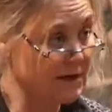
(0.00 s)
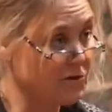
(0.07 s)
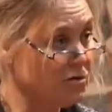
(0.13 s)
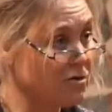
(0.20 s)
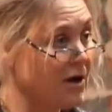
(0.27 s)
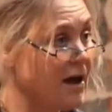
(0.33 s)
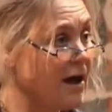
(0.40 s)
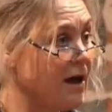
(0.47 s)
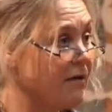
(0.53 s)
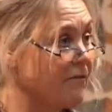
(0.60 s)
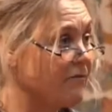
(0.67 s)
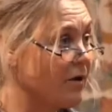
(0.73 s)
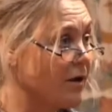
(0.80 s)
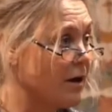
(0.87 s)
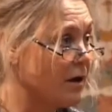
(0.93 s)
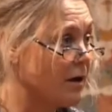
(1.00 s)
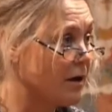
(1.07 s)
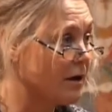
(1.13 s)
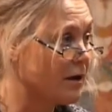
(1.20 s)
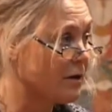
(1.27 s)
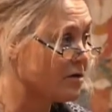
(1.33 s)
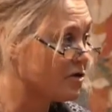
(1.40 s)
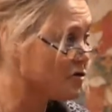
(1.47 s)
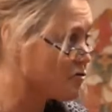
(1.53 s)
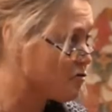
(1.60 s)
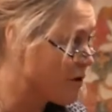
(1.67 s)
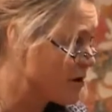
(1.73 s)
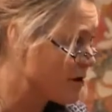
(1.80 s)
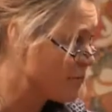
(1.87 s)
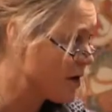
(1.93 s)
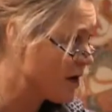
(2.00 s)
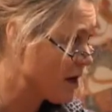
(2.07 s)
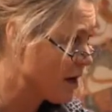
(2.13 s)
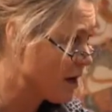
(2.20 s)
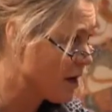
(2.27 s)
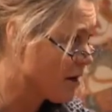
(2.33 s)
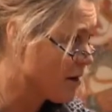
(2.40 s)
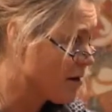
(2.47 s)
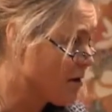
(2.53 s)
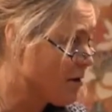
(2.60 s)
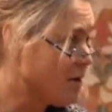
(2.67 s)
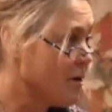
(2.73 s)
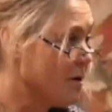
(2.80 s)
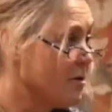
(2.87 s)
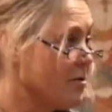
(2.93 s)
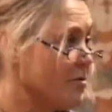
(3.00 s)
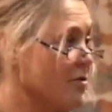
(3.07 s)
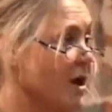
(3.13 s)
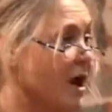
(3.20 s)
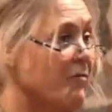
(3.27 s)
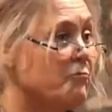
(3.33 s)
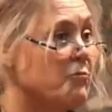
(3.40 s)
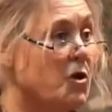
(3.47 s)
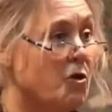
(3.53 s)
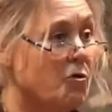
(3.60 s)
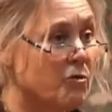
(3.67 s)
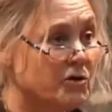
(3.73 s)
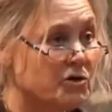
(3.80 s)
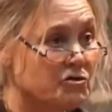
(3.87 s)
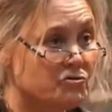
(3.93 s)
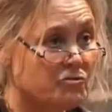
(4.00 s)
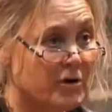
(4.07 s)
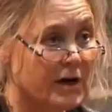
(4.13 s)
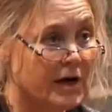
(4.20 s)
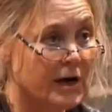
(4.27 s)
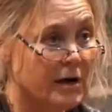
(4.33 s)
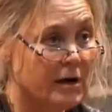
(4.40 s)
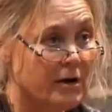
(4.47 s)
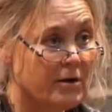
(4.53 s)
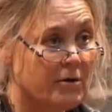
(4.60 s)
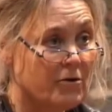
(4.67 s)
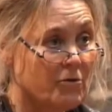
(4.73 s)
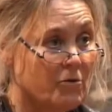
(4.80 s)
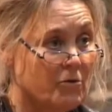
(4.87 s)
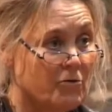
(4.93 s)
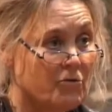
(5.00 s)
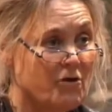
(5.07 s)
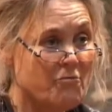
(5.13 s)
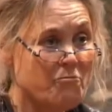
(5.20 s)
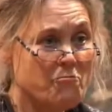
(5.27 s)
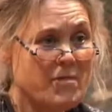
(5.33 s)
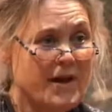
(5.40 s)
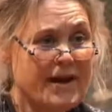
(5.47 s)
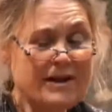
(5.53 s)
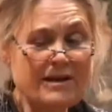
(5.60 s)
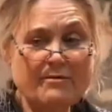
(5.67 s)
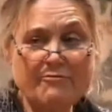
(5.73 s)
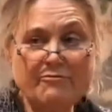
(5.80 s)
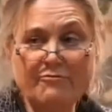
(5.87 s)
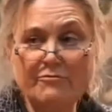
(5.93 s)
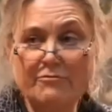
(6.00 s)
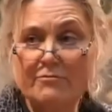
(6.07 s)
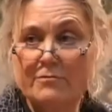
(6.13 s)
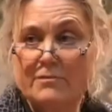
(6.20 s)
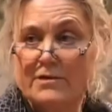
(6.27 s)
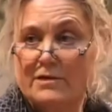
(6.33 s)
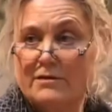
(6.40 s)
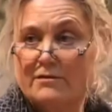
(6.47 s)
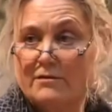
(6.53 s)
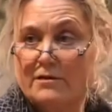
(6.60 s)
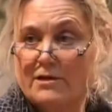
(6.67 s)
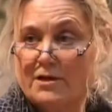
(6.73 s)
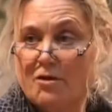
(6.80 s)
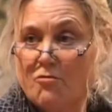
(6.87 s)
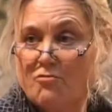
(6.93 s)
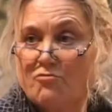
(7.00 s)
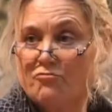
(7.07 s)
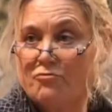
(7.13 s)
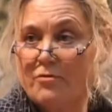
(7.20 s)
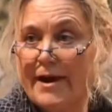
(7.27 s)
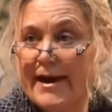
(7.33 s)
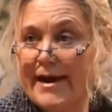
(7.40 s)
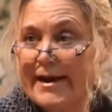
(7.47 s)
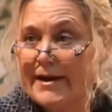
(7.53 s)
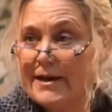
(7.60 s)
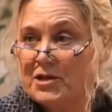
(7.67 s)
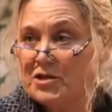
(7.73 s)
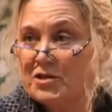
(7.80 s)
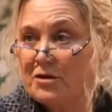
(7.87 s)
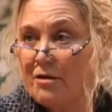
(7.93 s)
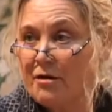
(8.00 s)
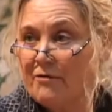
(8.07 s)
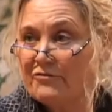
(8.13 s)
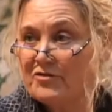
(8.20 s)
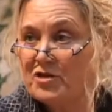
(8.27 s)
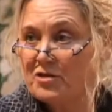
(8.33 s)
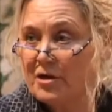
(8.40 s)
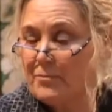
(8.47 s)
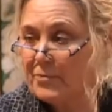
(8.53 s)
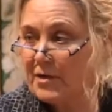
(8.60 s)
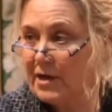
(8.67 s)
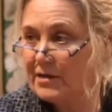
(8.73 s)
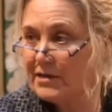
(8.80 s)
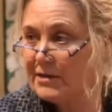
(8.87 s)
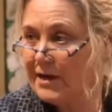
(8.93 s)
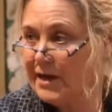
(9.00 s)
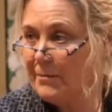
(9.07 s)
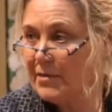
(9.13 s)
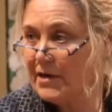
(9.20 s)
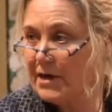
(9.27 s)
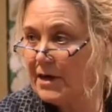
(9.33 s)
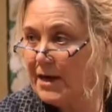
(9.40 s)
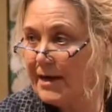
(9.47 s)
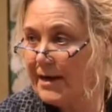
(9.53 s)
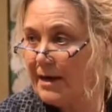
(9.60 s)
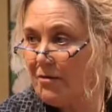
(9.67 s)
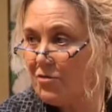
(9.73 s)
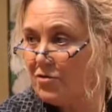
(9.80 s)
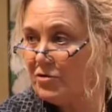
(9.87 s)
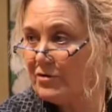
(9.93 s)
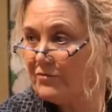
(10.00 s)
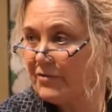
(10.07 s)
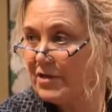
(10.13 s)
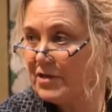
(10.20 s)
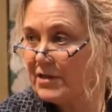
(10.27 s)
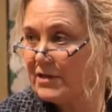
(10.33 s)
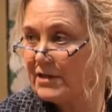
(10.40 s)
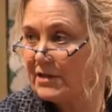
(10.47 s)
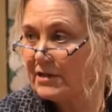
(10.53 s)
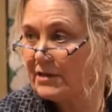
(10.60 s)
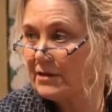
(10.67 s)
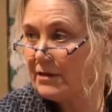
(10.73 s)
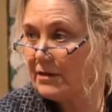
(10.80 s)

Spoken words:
You have astronomy, you have poetry. You have many different, it's a whole range of subjects, a little bit like our universities.